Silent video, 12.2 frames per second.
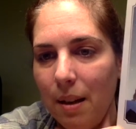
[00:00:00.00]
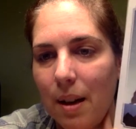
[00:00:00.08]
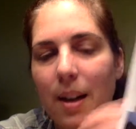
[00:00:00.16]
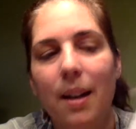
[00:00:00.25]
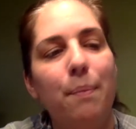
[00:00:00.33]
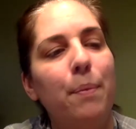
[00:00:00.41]

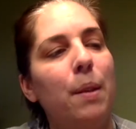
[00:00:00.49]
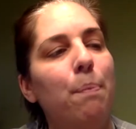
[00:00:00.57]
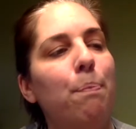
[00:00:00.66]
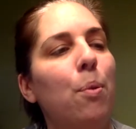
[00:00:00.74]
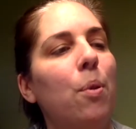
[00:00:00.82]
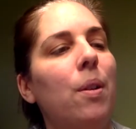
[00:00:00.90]
The
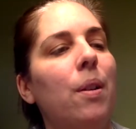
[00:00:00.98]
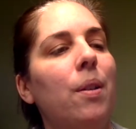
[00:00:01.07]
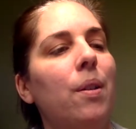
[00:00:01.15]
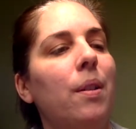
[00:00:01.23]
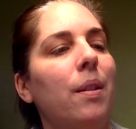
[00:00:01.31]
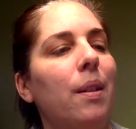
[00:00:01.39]

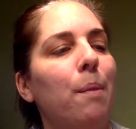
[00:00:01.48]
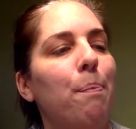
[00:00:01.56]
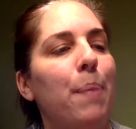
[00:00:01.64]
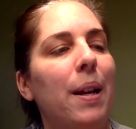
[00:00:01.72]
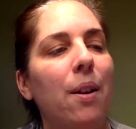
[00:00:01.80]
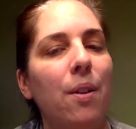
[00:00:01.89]
borders, they're
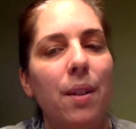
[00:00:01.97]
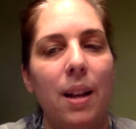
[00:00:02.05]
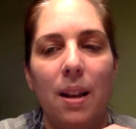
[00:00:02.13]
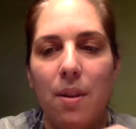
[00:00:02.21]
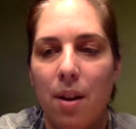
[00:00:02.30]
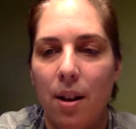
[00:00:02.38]
bigger than
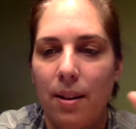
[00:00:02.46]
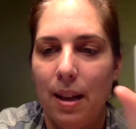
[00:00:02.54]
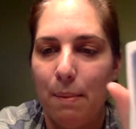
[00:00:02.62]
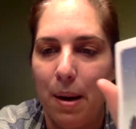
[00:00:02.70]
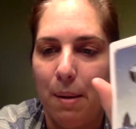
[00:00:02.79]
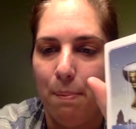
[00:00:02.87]
I thought they
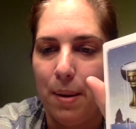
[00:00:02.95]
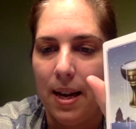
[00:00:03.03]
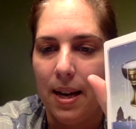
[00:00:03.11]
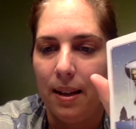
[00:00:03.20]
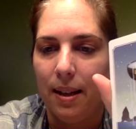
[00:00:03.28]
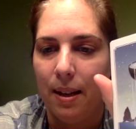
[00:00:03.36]
might
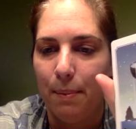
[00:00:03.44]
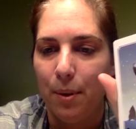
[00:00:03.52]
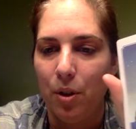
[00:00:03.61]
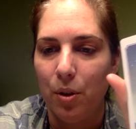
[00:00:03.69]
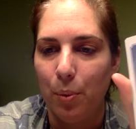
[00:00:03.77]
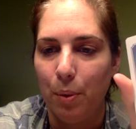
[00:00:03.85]
be. The
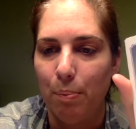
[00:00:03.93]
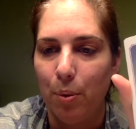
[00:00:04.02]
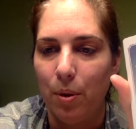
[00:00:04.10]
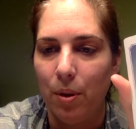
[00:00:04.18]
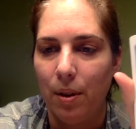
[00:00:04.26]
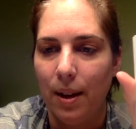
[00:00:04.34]
images were
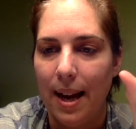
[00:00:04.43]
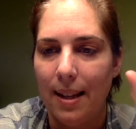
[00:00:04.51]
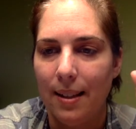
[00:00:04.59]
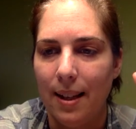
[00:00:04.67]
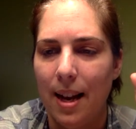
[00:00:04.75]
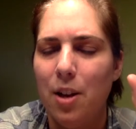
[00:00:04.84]

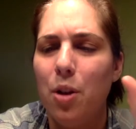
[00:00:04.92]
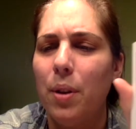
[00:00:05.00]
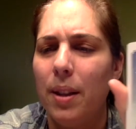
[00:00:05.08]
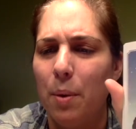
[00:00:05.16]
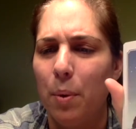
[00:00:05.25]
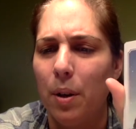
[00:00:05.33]
borderless, and I knew
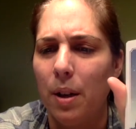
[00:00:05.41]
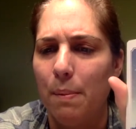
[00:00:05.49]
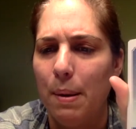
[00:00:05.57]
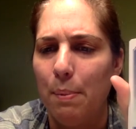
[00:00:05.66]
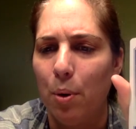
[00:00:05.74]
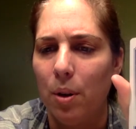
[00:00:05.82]
that they weren't going to
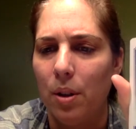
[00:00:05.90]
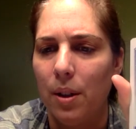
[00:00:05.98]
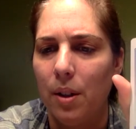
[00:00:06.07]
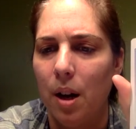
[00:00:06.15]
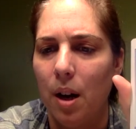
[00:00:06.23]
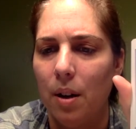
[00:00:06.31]
be
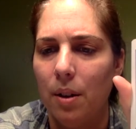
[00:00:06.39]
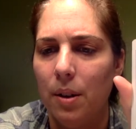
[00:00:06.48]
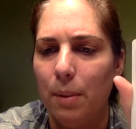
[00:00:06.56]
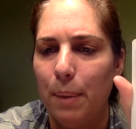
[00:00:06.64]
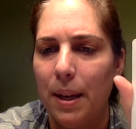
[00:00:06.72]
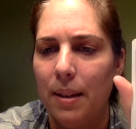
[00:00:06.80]
borderless
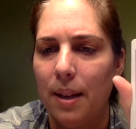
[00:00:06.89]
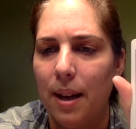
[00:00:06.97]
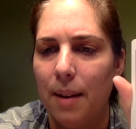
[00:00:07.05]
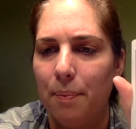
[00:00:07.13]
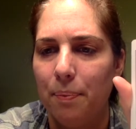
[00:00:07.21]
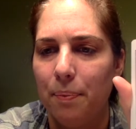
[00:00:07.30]
cards, but
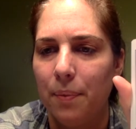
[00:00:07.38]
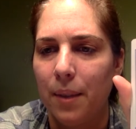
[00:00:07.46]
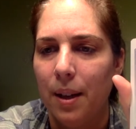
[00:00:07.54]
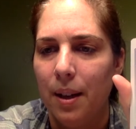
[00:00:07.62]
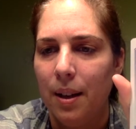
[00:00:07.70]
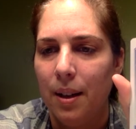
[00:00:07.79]

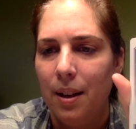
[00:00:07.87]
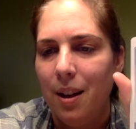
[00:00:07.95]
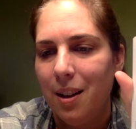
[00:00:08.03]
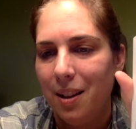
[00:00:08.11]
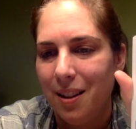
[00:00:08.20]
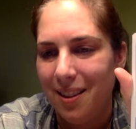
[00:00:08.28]

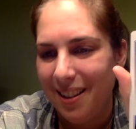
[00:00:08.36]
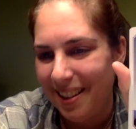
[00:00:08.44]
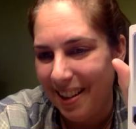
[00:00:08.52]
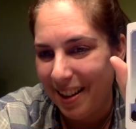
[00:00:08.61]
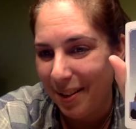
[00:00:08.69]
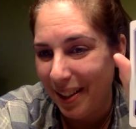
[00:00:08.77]
you could have thinned it out